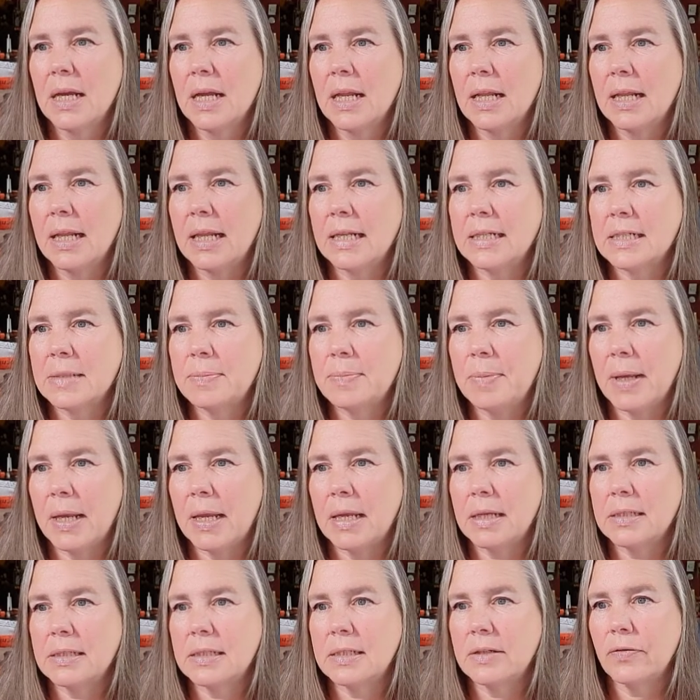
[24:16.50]
Let's pick
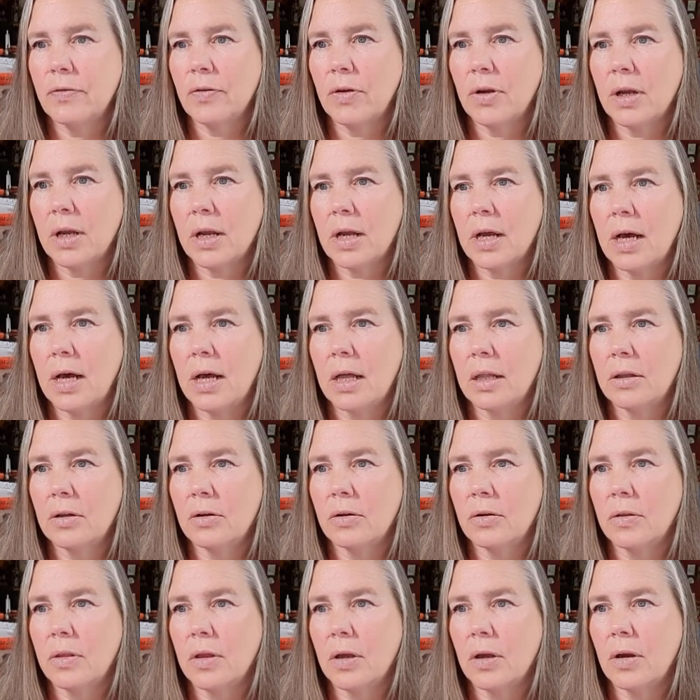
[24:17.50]
a different
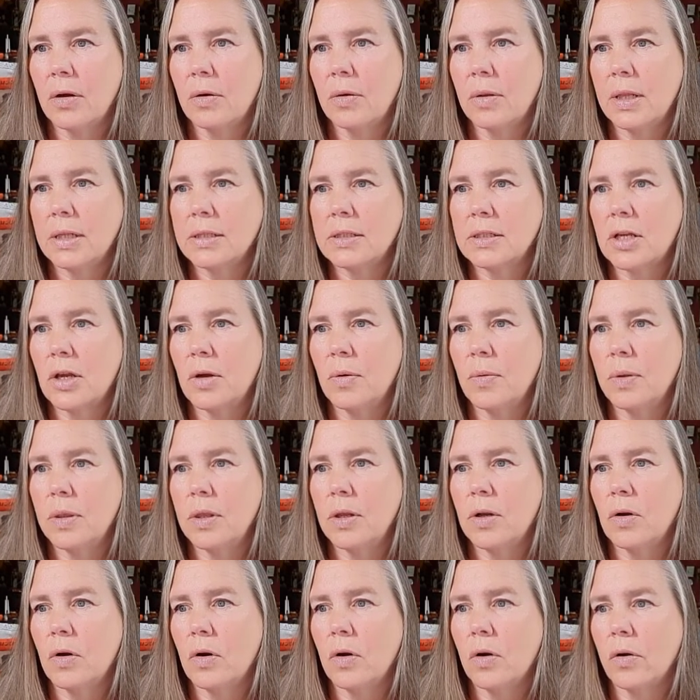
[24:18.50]
color though. Let's go with
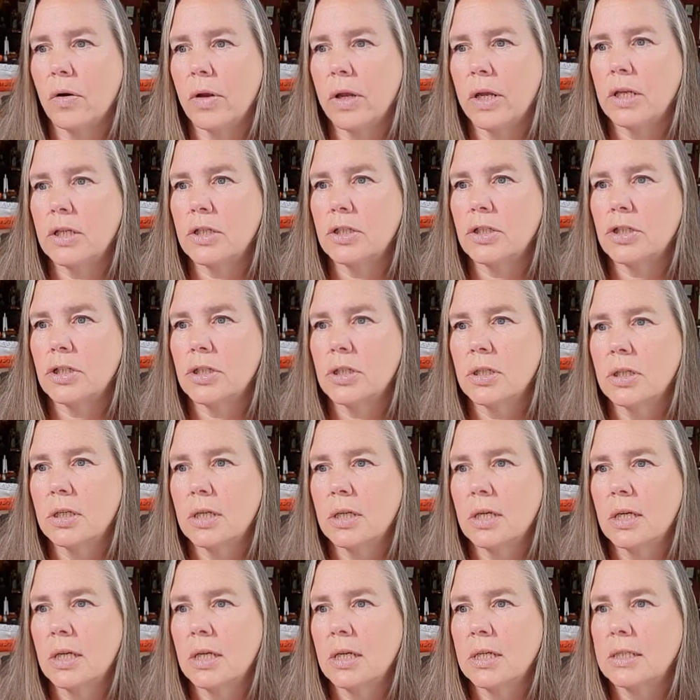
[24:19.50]
an orange
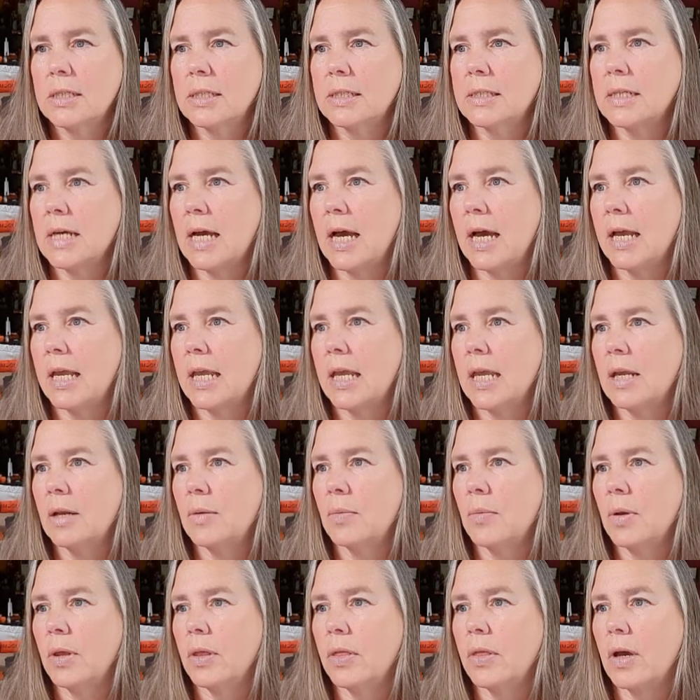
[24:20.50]
to tie in
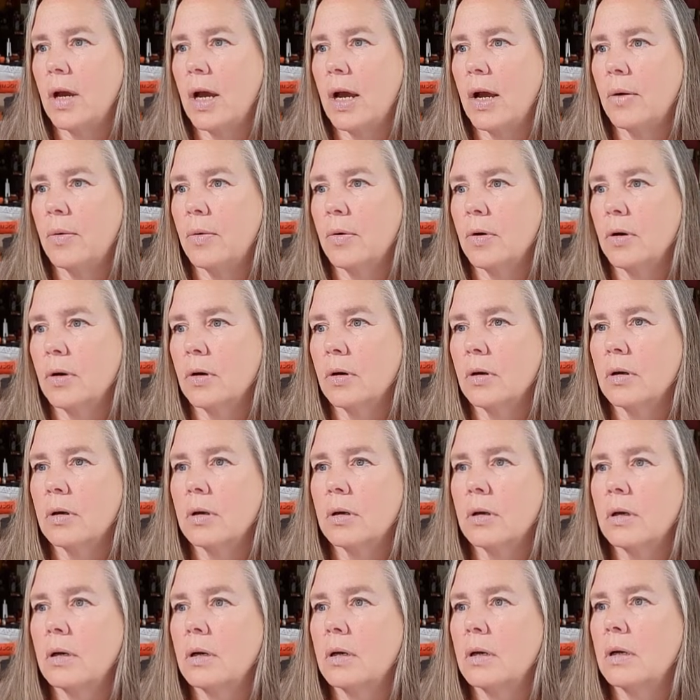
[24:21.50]
with our
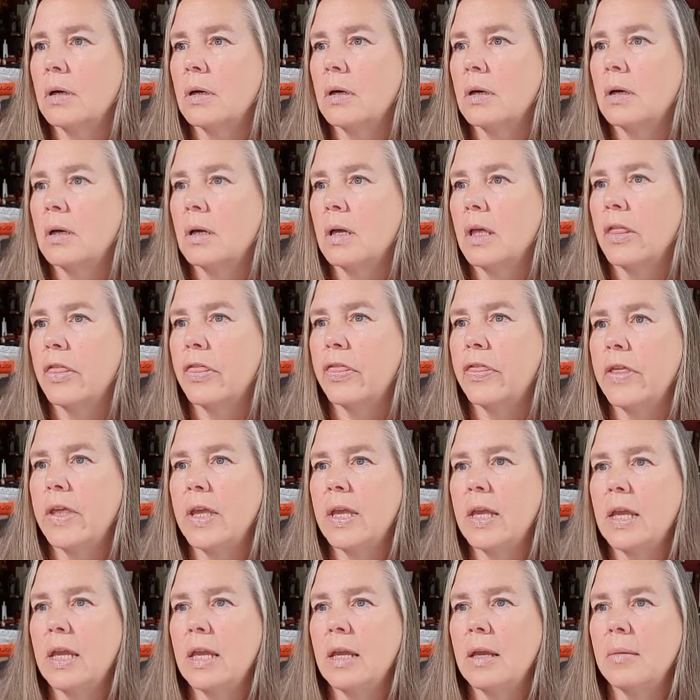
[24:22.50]

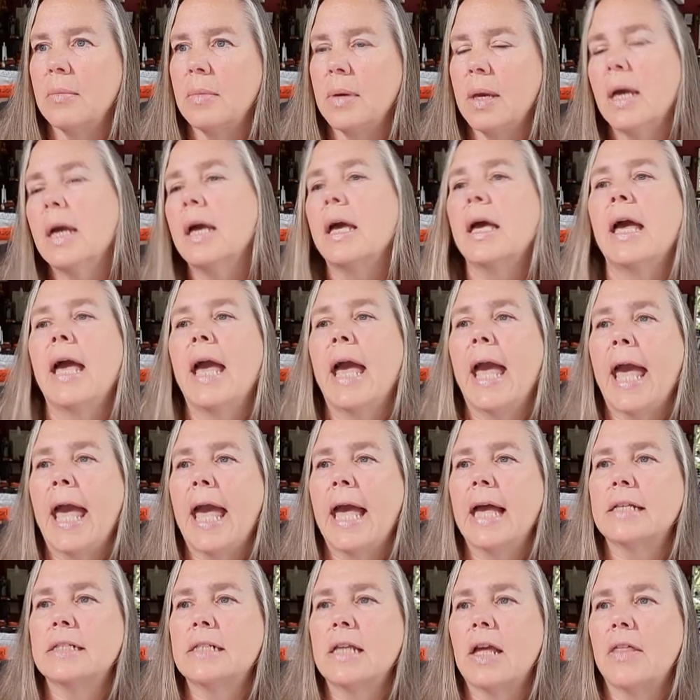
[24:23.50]
theme.
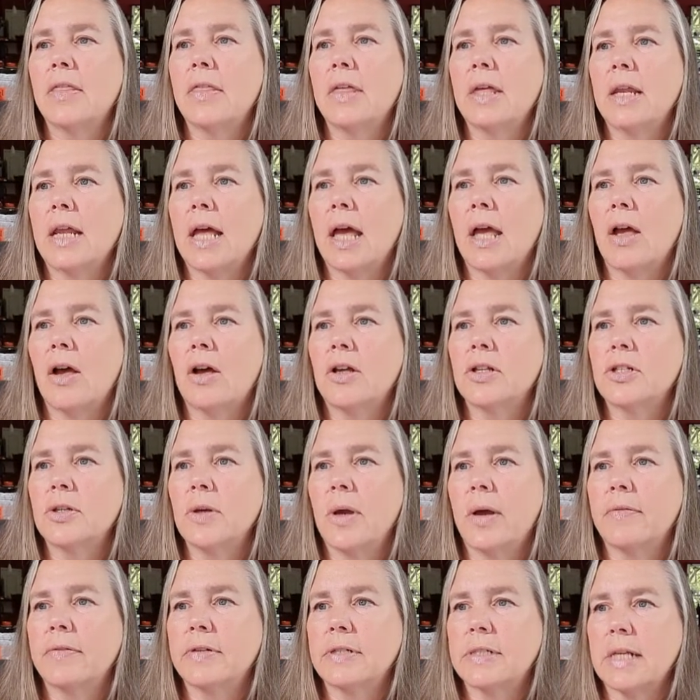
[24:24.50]
And then I also
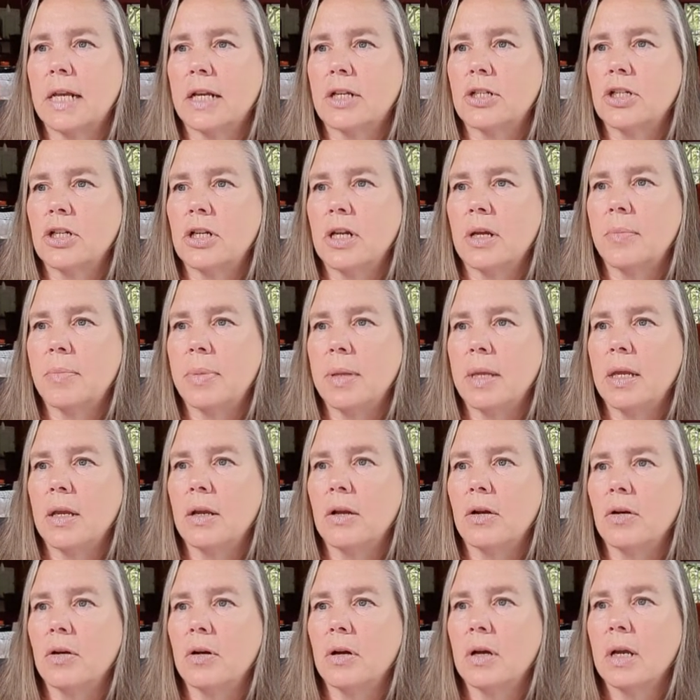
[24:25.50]
have a section up
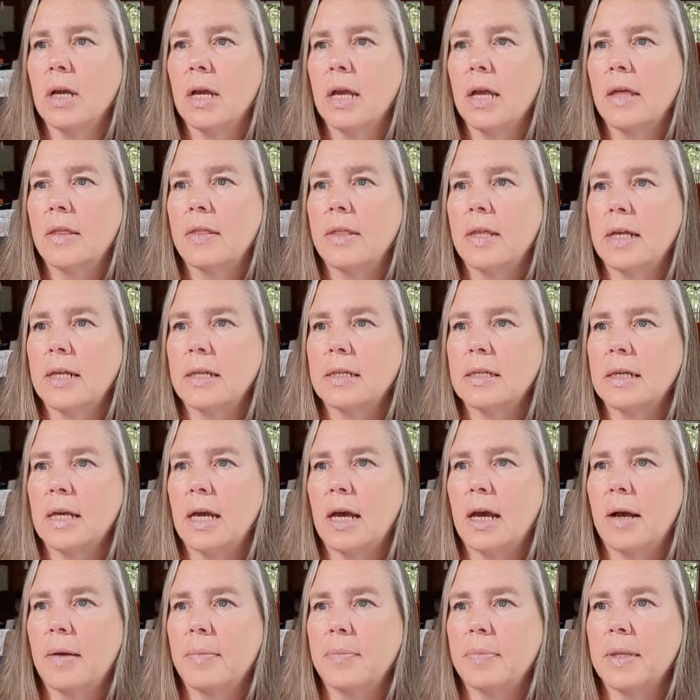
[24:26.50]
here
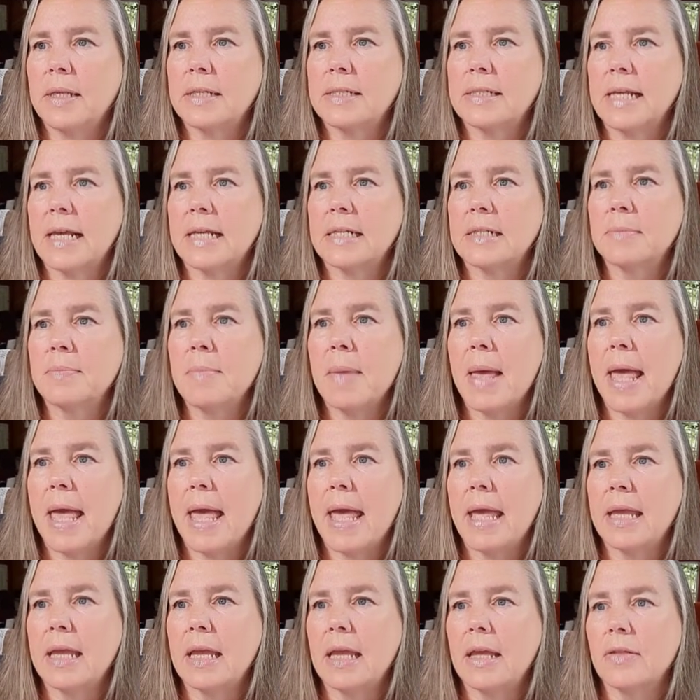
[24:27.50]
that says
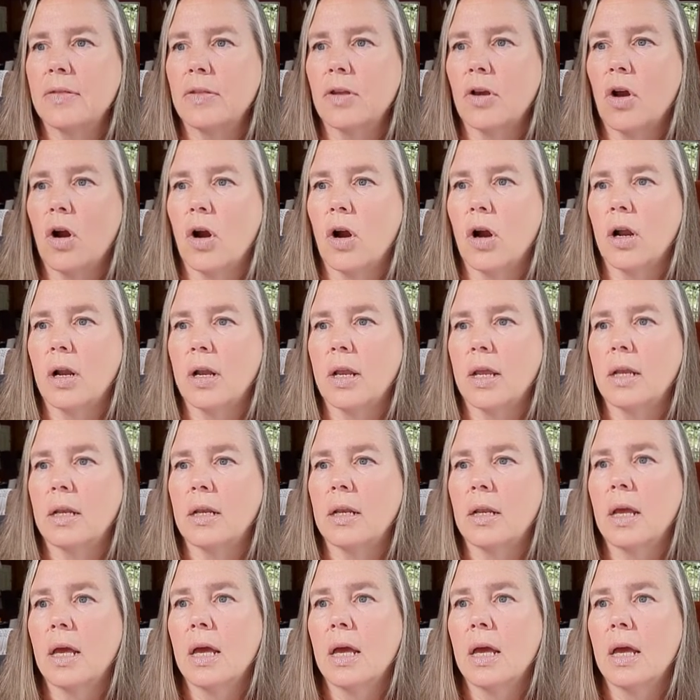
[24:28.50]
May in the garden.